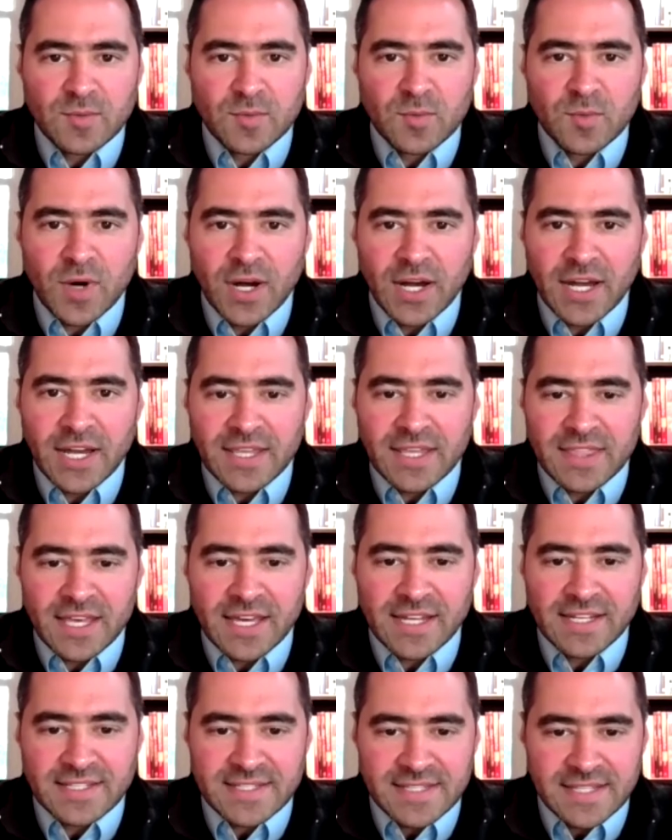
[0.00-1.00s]
why
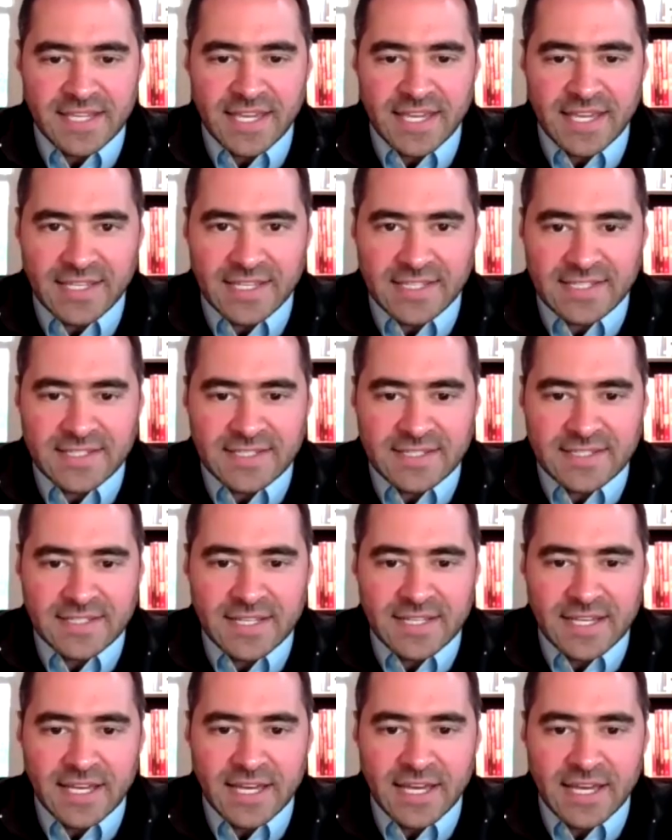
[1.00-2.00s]
that is the case
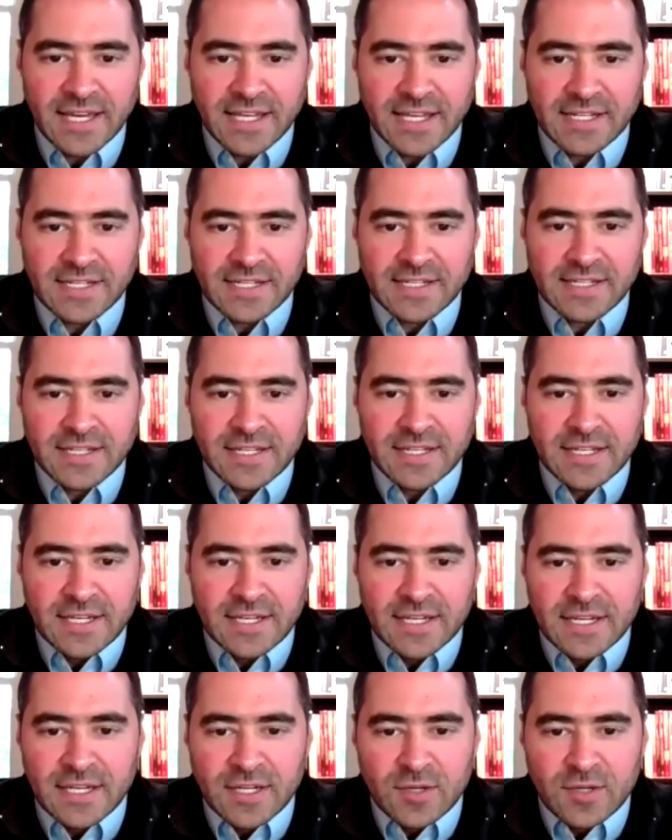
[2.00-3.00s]
and
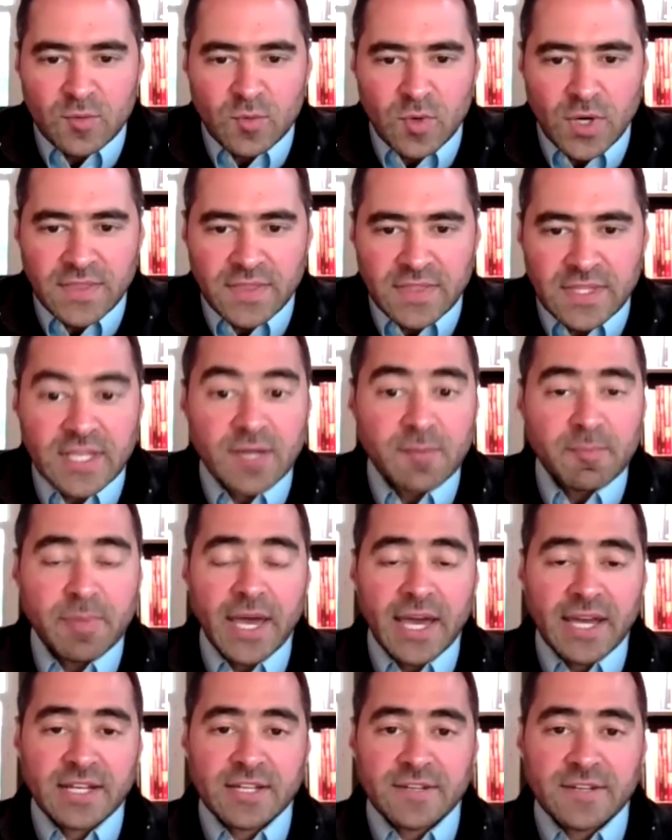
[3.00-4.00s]
what the
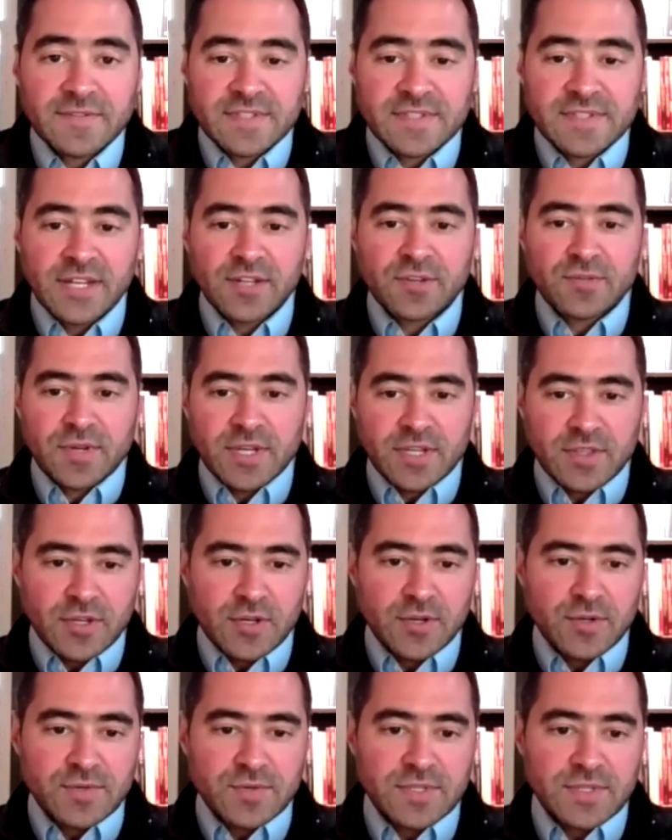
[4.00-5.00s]
impact of centering
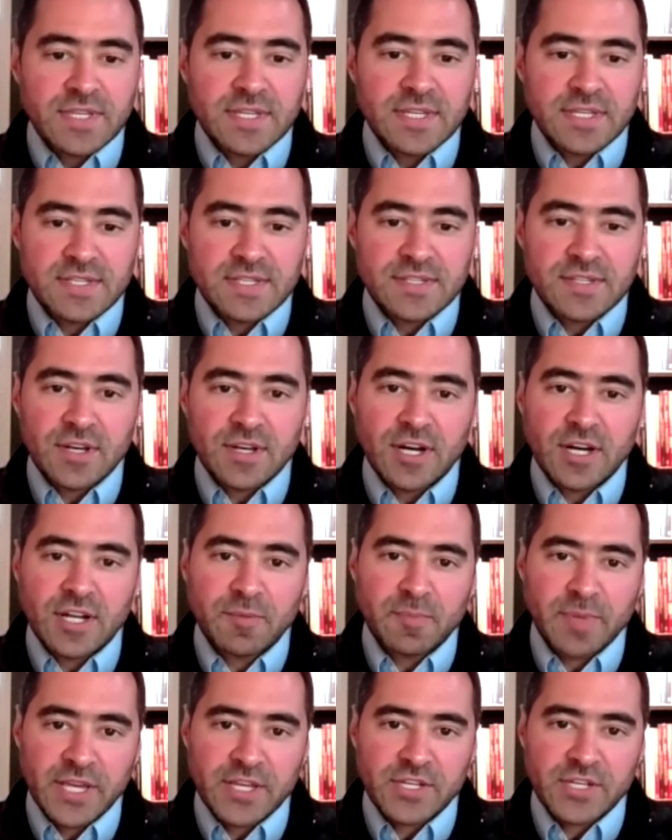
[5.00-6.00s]
those is on
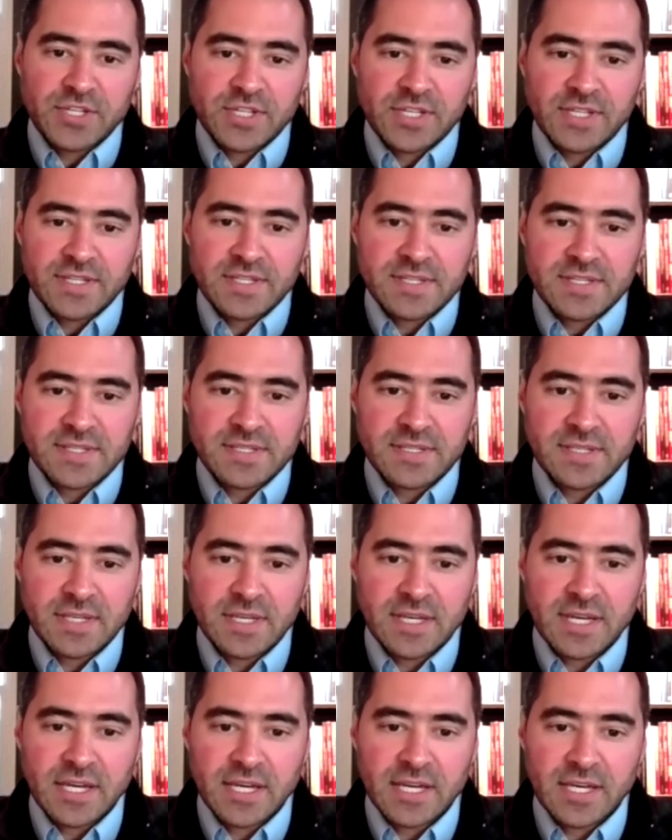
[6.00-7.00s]
patients
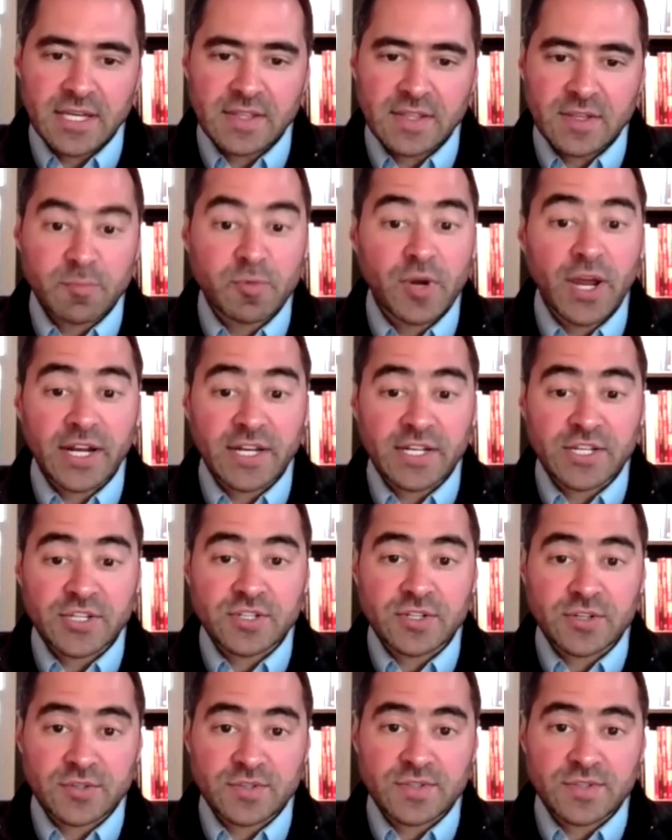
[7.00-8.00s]
and the
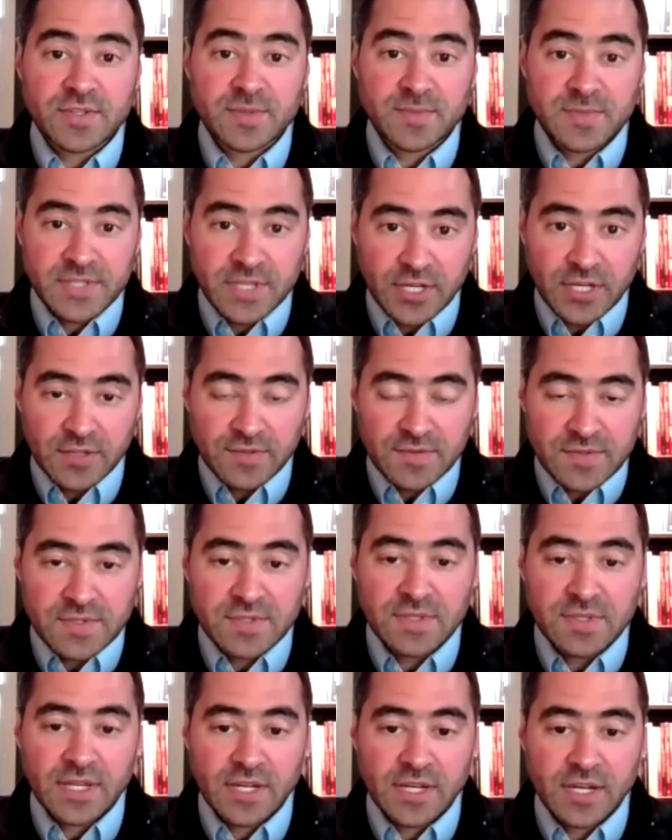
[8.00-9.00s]
practitioners themselves
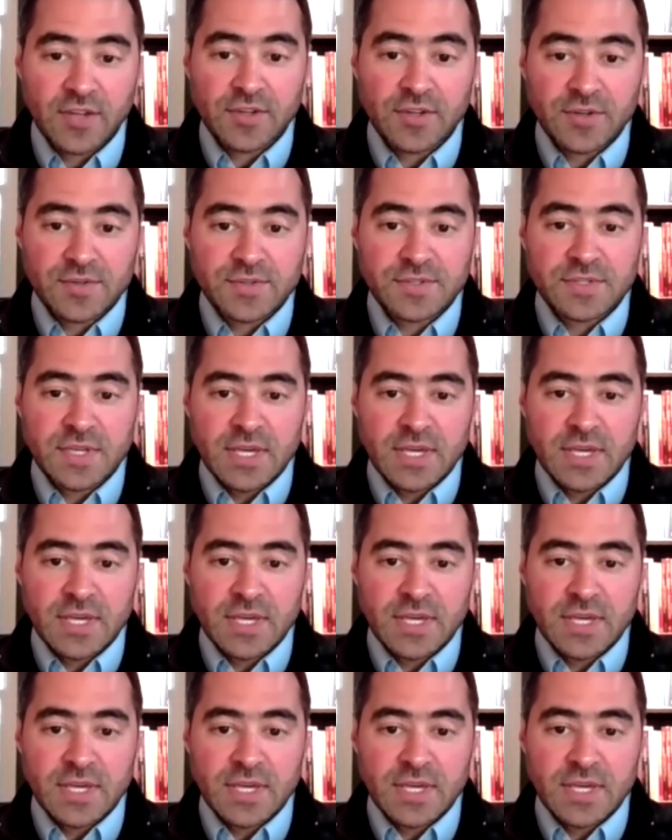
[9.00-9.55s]
and others.